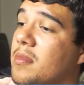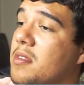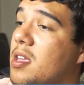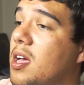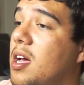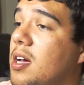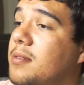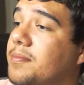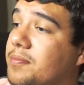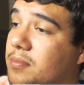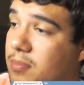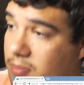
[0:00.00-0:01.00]

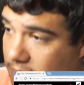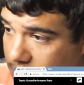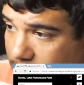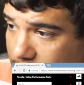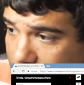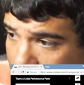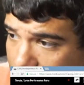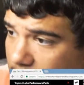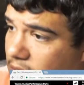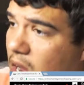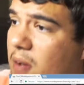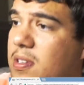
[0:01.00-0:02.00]

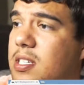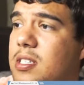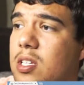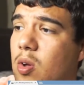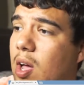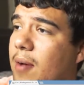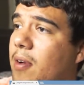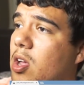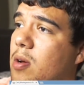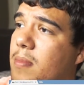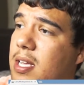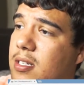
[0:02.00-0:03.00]
You obviously still have all
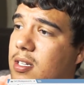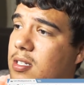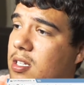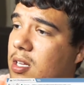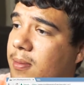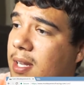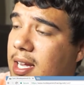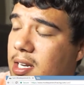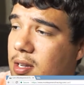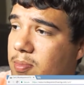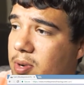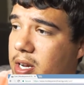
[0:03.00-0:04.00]
your basic stuff lined
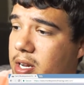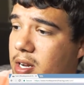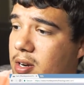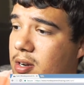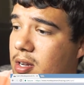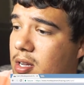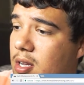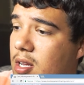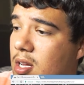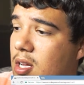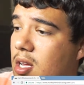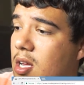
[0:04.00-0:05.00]
up right here.
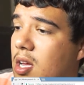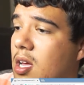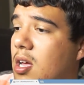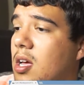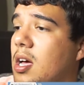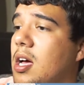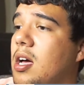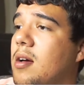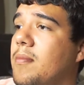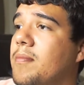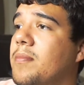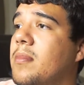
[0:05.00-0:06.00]

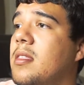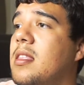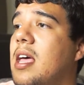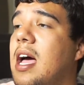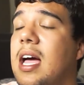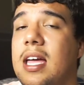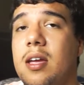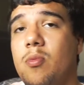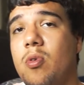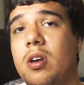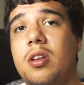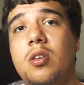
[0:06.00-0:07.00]
I
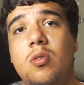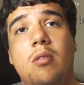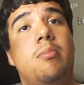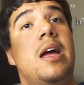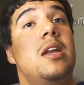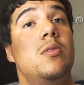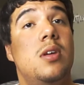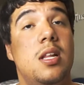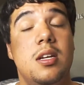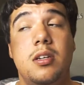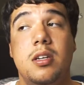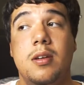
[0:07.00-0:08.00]
want to do a brand new
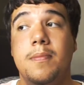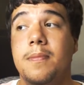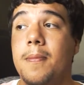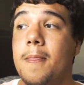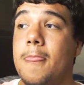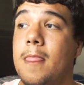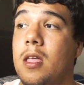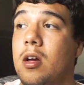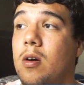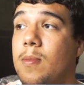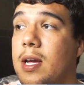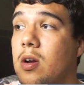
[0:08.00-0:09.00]
clutch
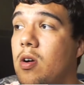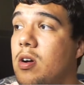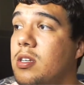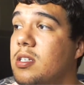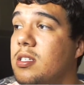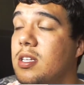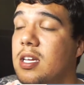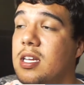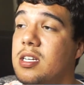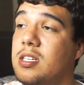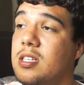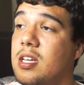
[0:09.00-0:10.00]
on my car since the
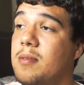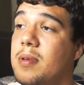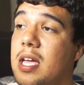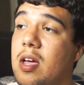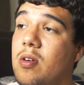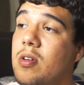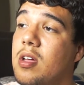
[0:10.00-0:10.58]
engine's going to be out.